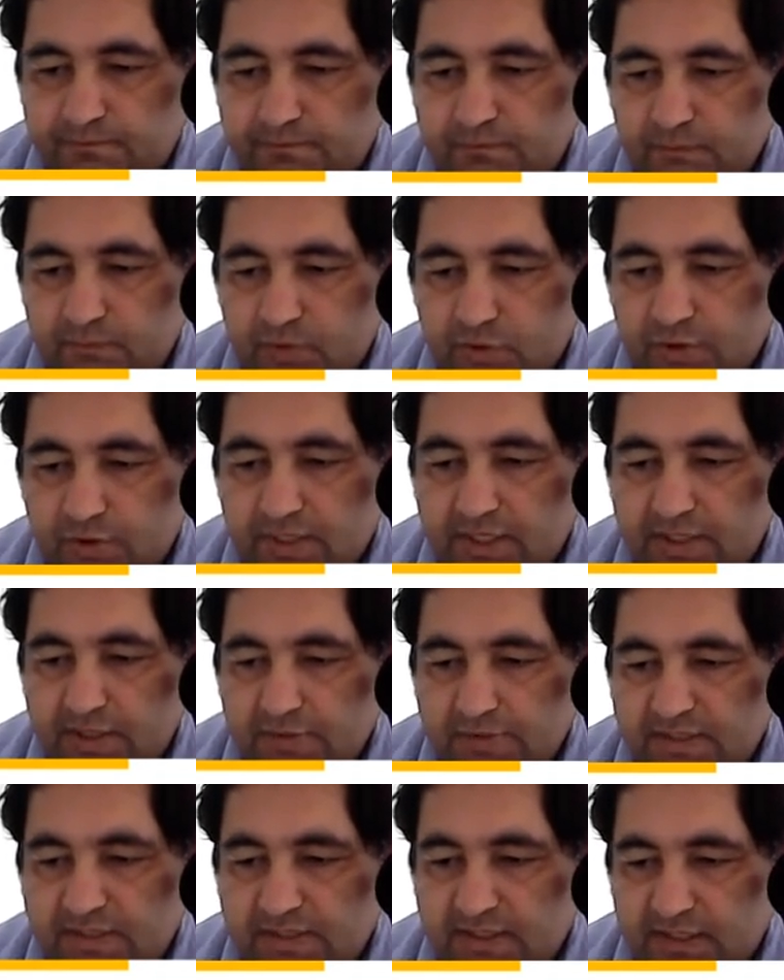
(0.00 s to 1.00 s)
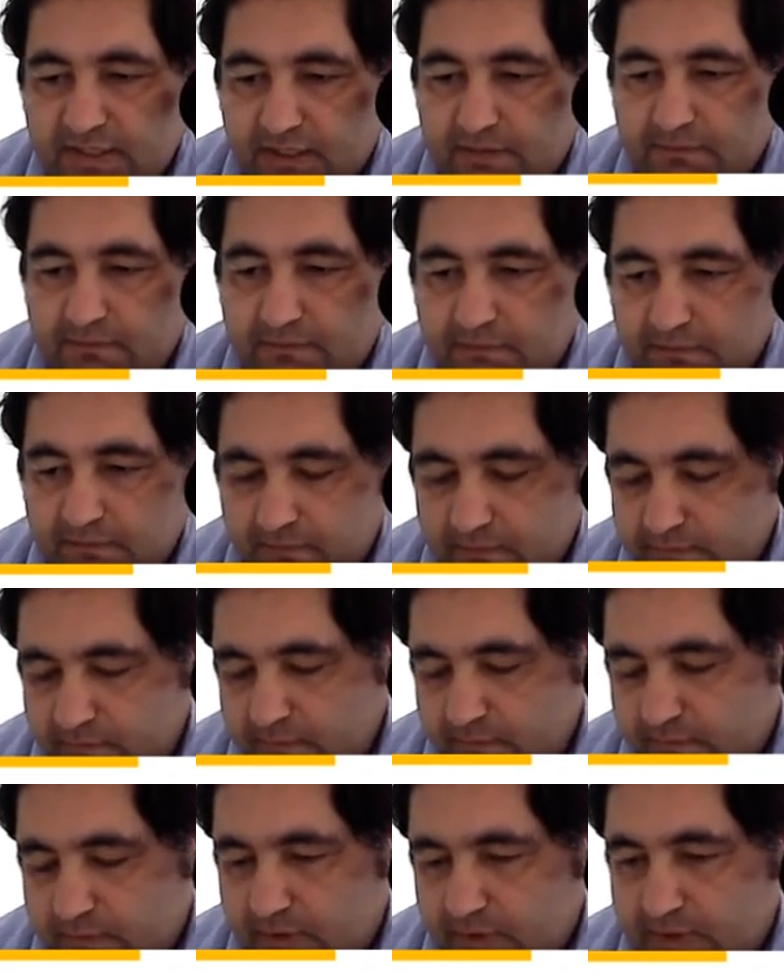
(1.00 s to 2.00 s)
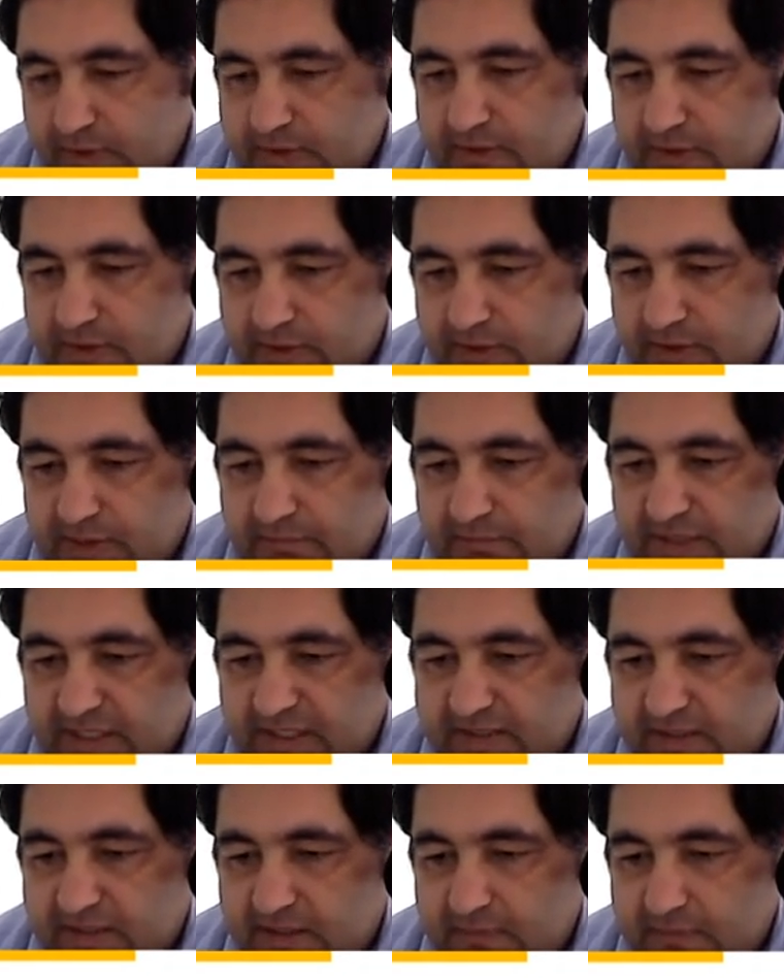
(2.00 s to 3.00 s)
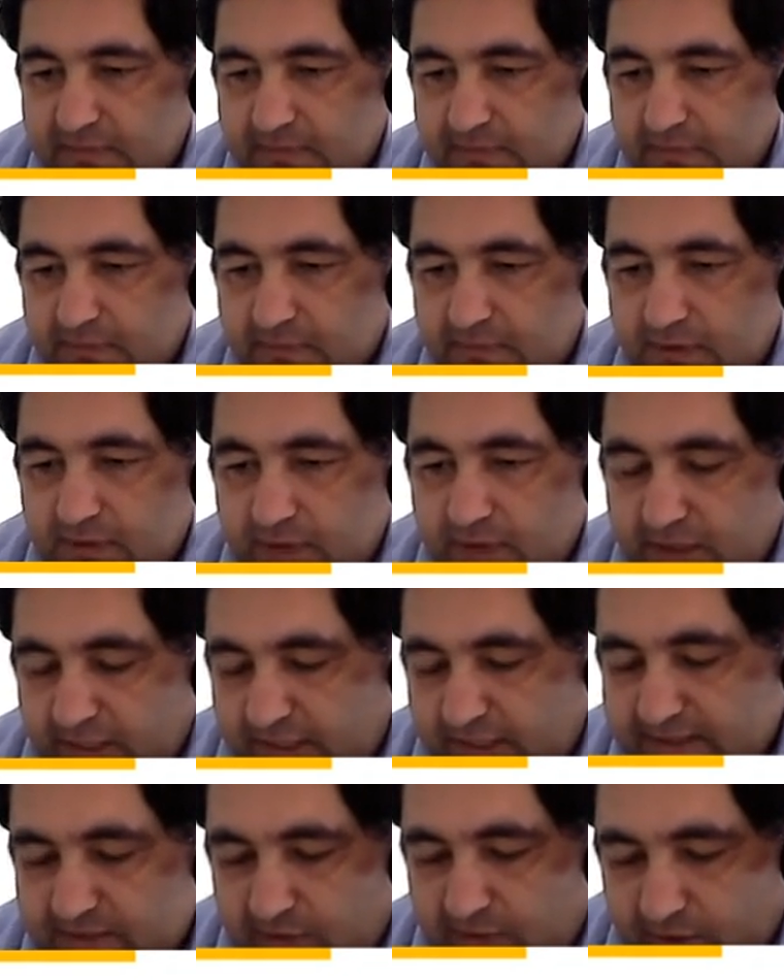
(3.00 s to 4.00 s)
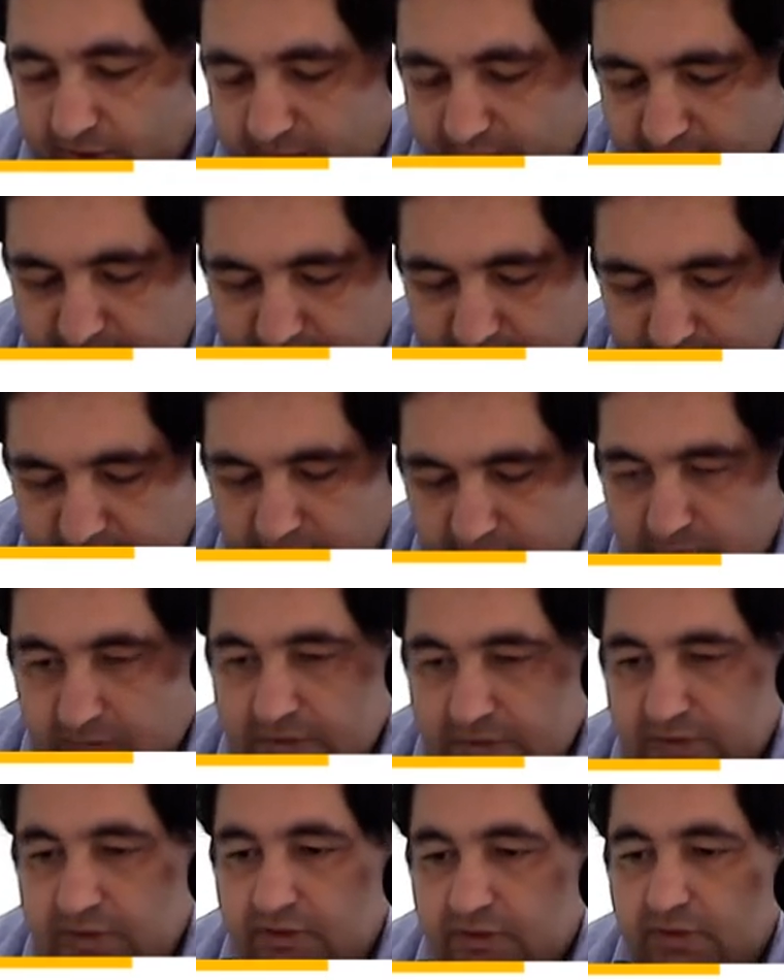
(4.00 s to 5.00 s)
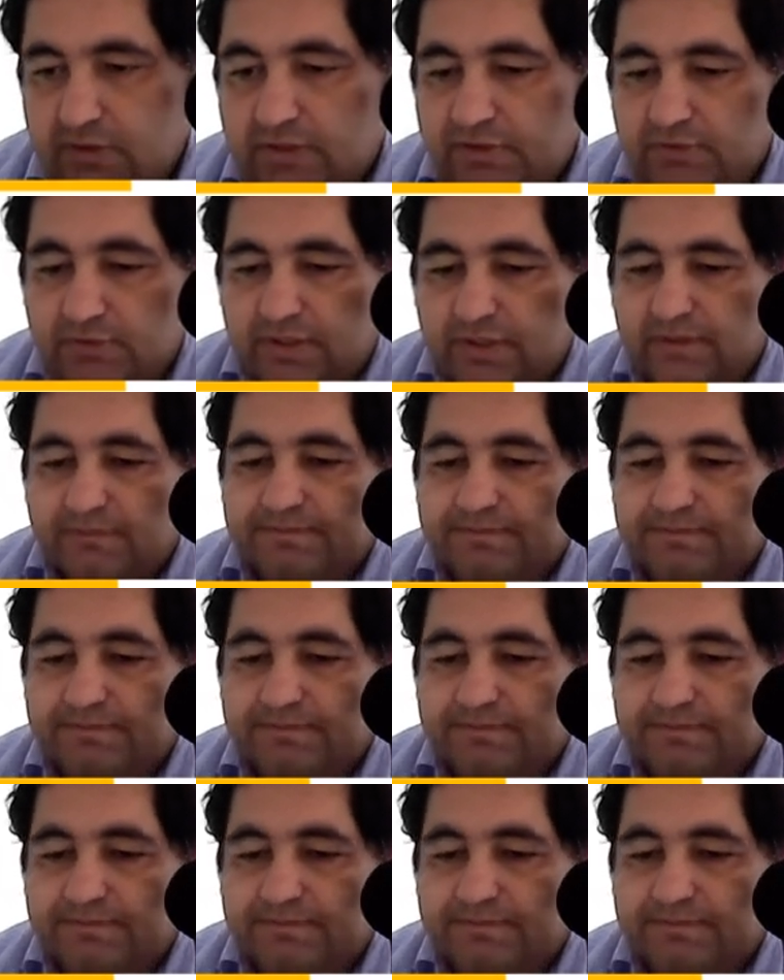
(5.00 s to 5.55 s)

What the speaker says: you can use D, doesn't really matter as long as you know what you are doing.